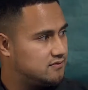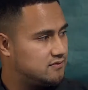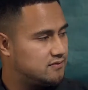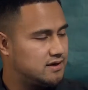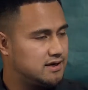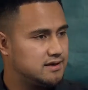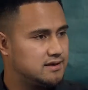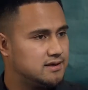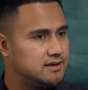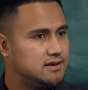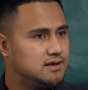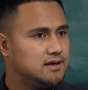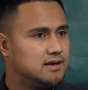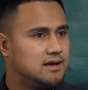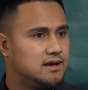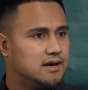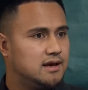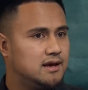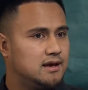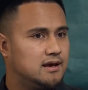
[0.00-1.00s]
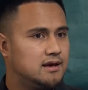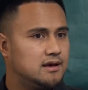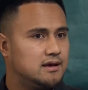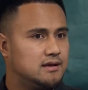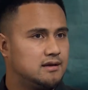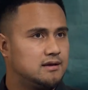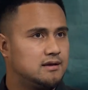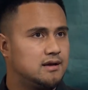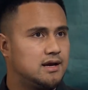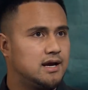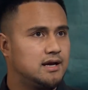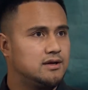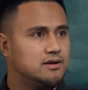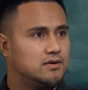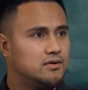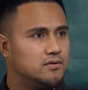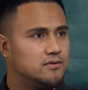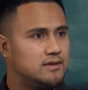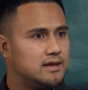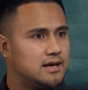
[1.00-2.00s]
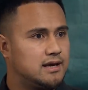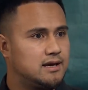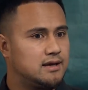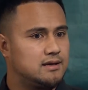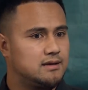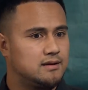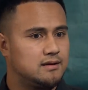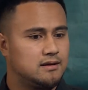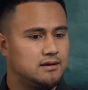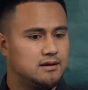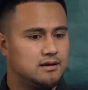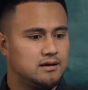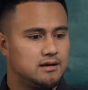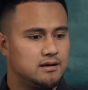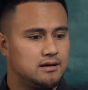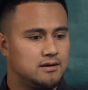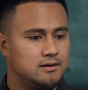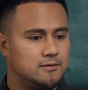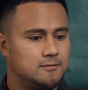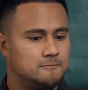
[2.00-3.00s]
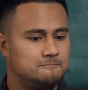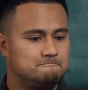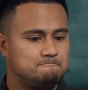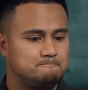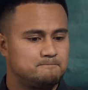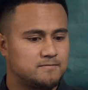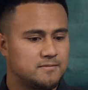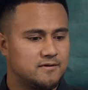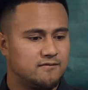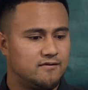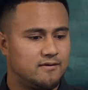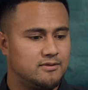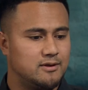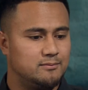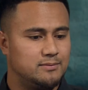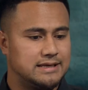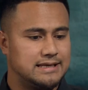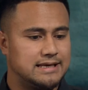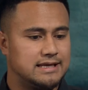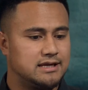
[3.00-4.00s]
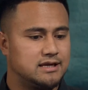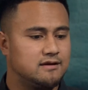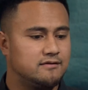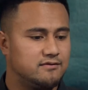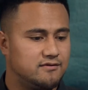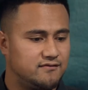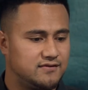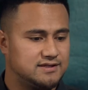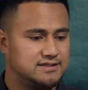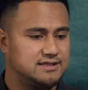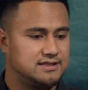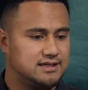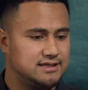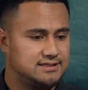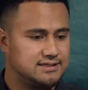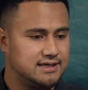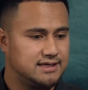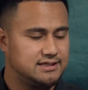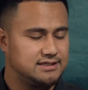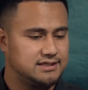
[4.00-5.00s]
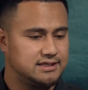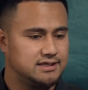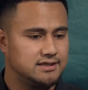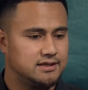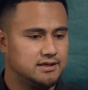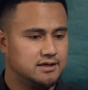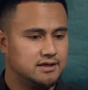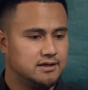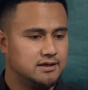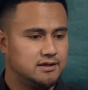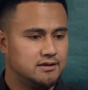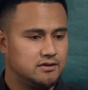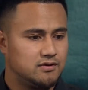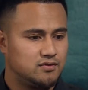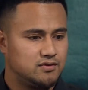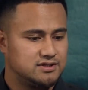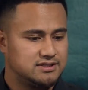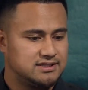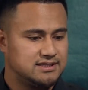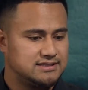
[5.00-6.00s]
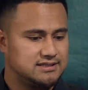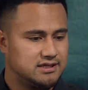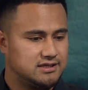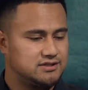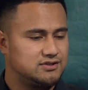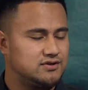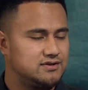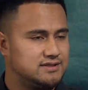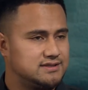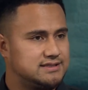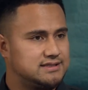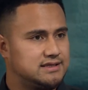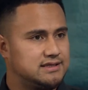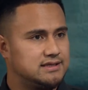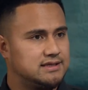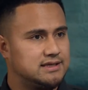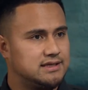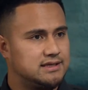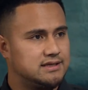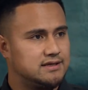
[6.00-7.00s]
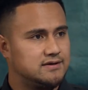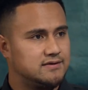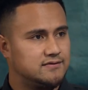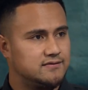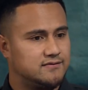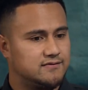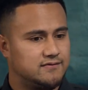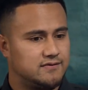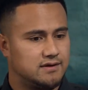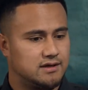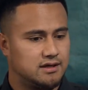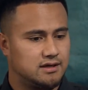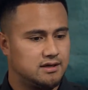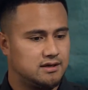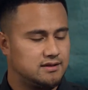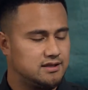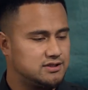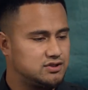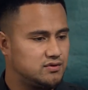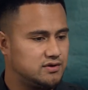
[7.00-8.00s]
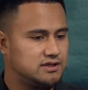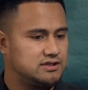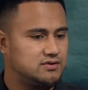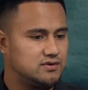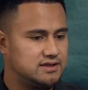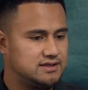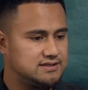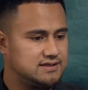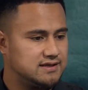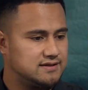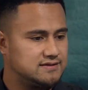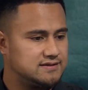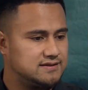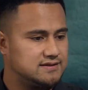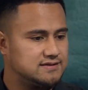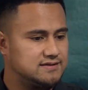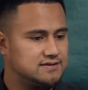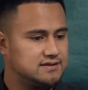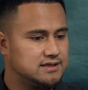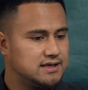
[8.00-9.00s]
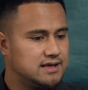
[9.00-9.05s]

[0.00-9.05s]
right? And I know that from the beginning of the facilitation, there was this uncertainty of the 2020 census,